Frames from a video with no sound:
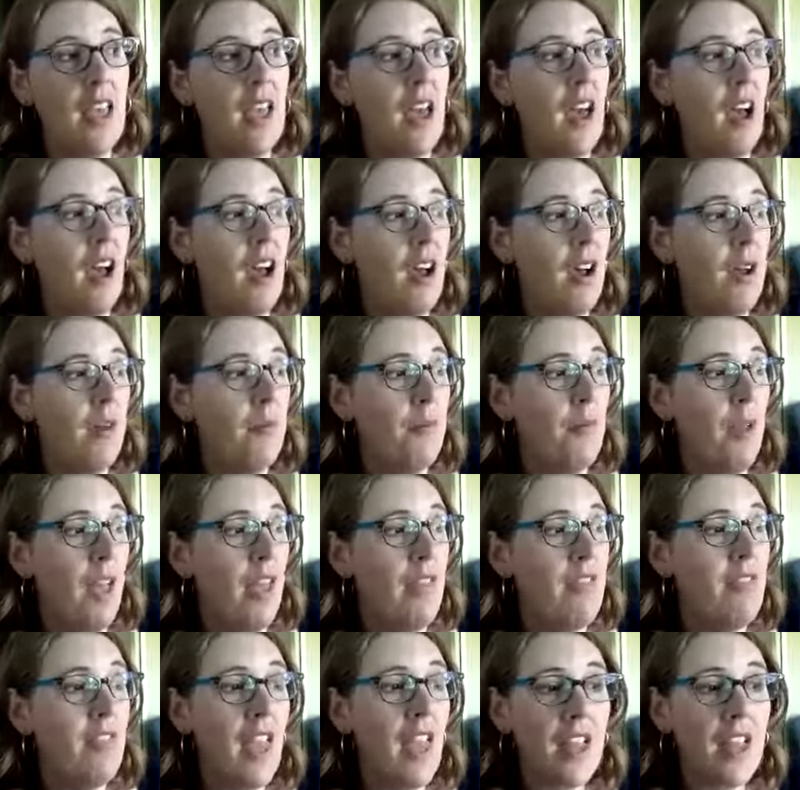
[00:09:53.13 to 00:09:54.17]

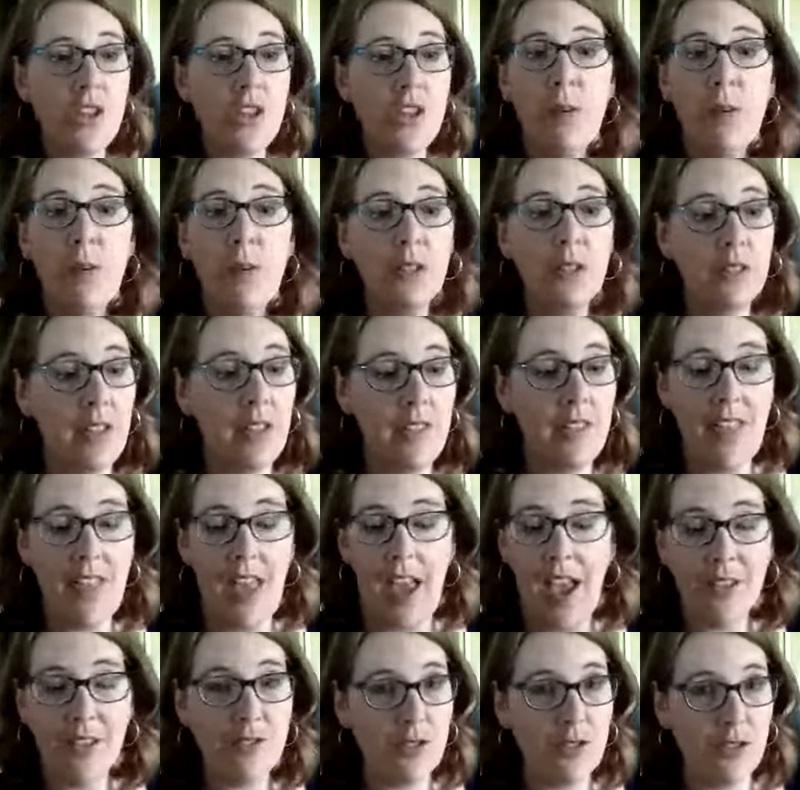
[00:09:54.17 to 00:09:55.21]
And then you build in the
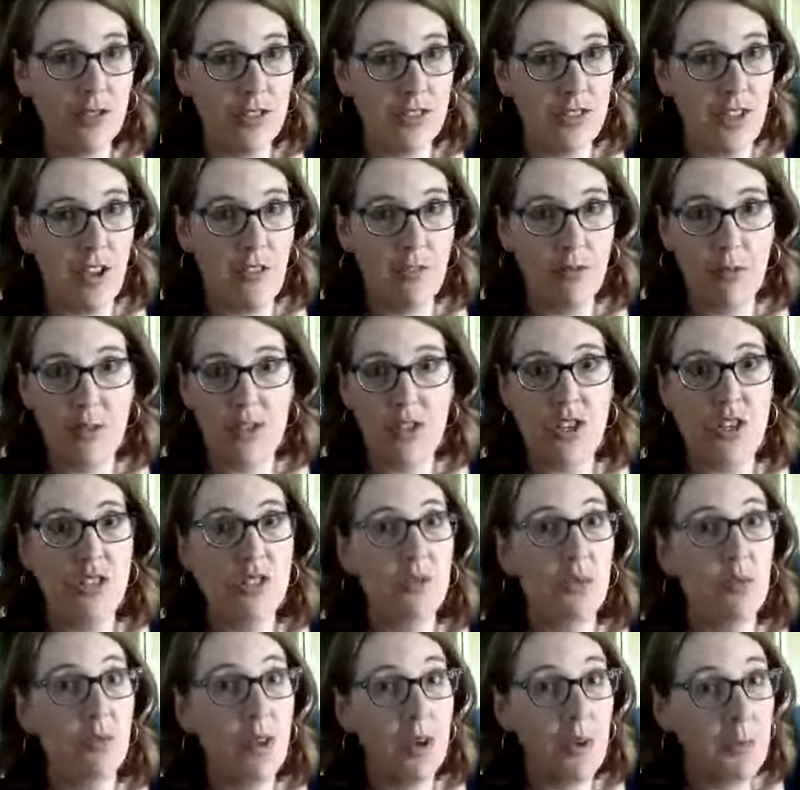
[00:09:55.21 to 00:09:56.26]
extra stuff, which is
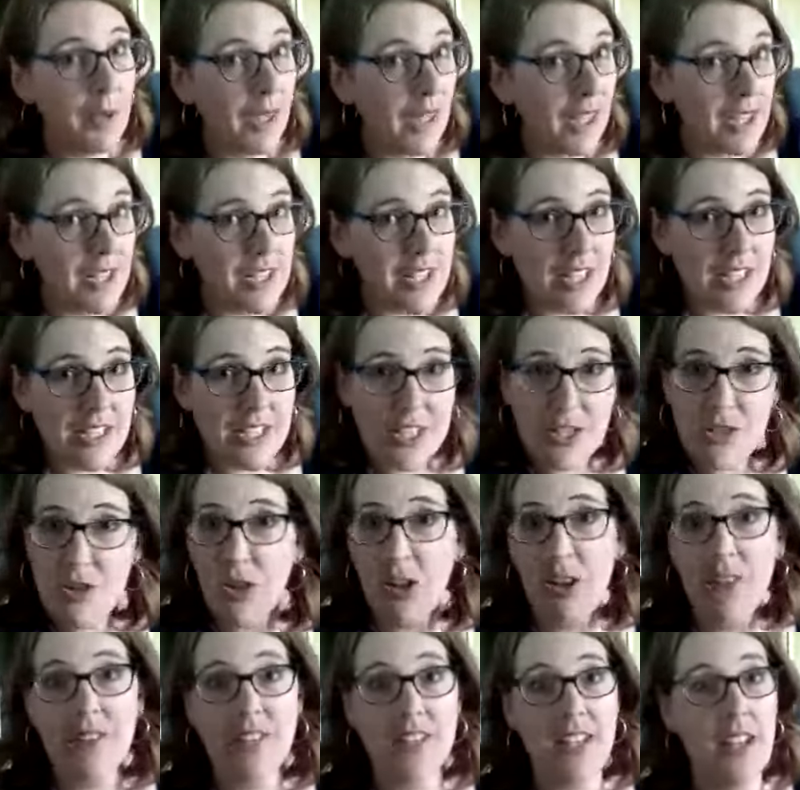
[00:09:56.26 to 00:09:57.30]
when am I going to take teacher
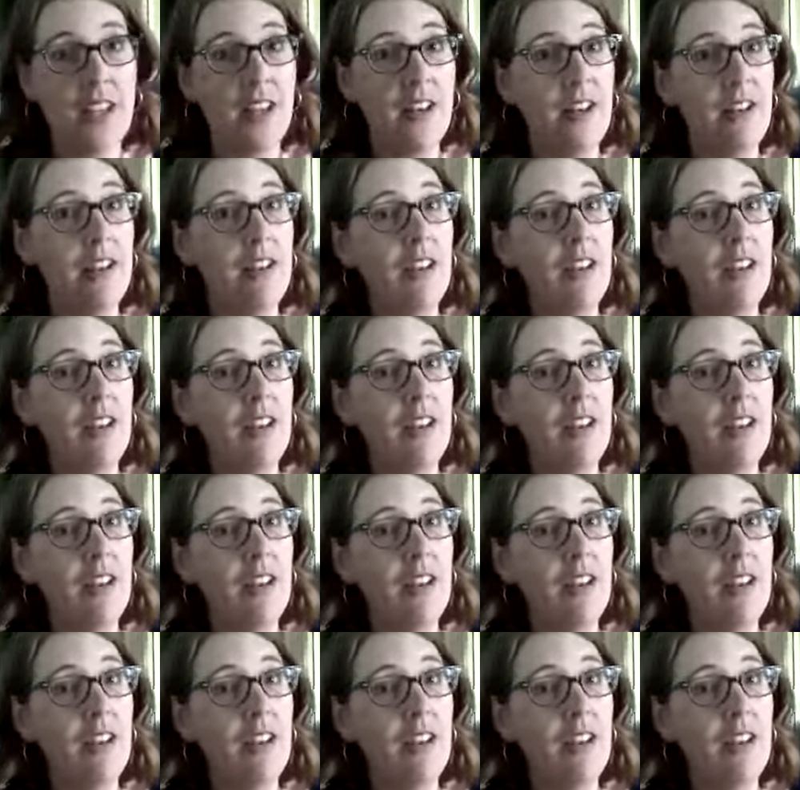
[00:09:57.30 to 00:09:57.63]
gifts in?